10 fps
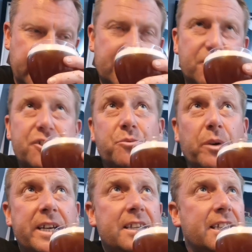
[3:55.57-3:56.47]
It's
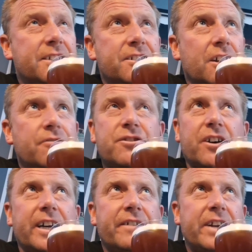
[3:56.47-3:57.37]
sweet. There's no
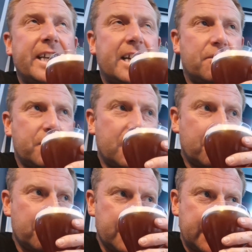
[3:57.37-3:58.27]
sign of any
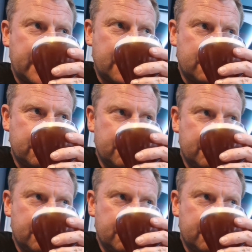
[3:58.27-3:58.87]
alcohol in there.